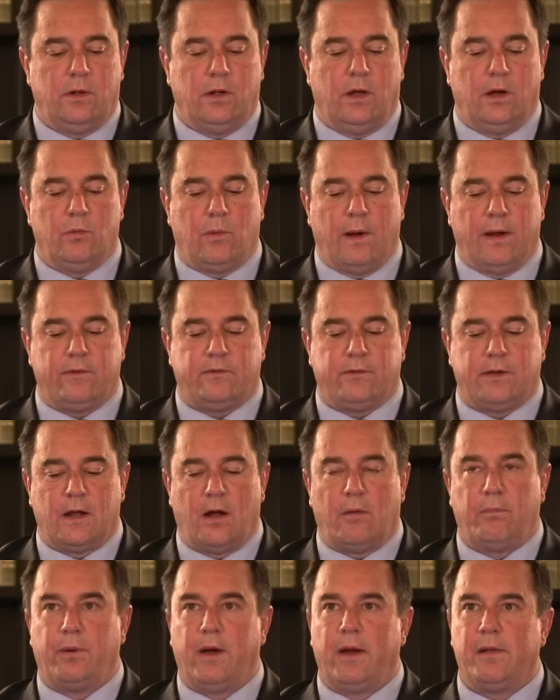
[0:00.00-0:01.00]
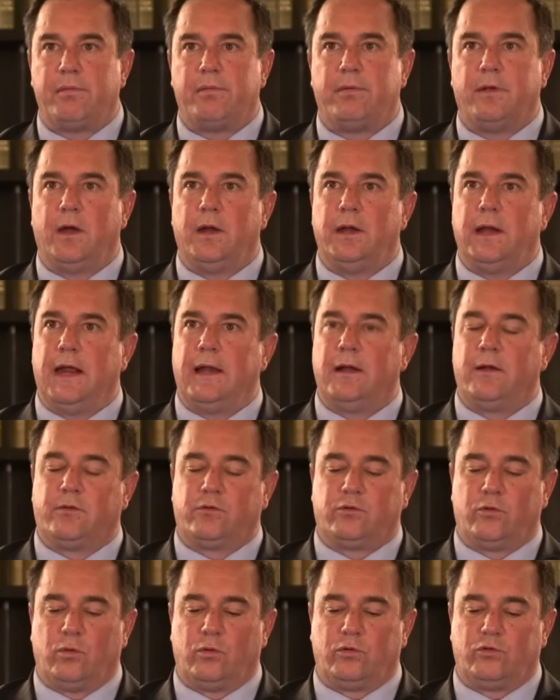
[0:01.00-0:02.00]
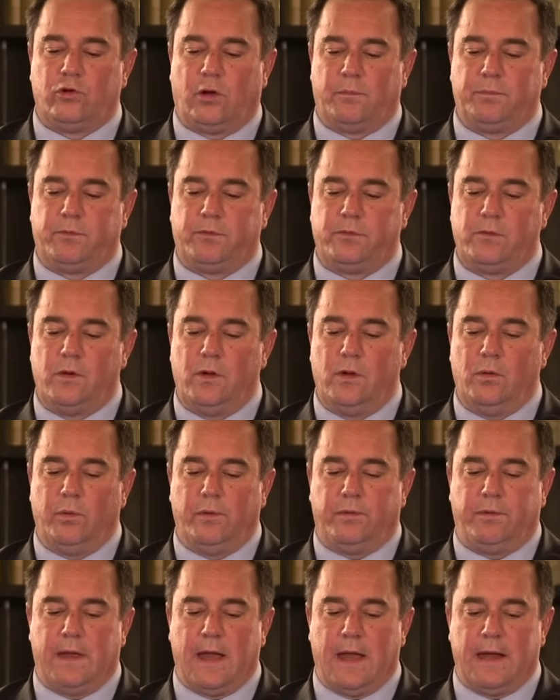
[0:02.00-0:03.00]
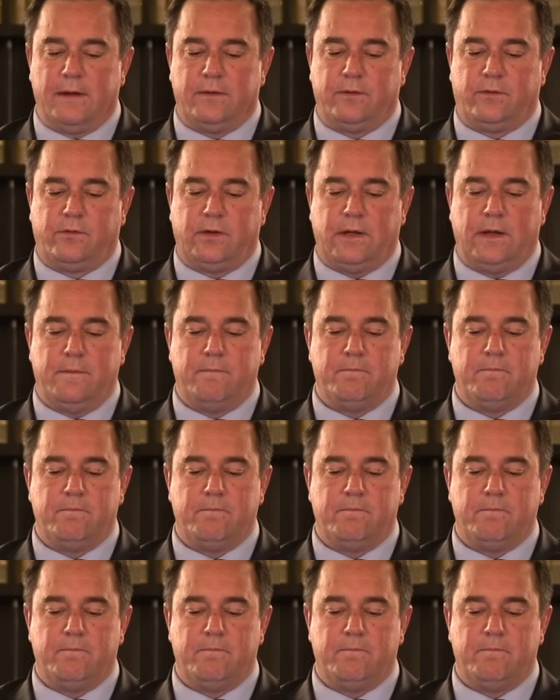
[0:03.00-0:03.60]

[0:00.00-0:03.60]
in wasting our breath in endless talk shops with the ANC.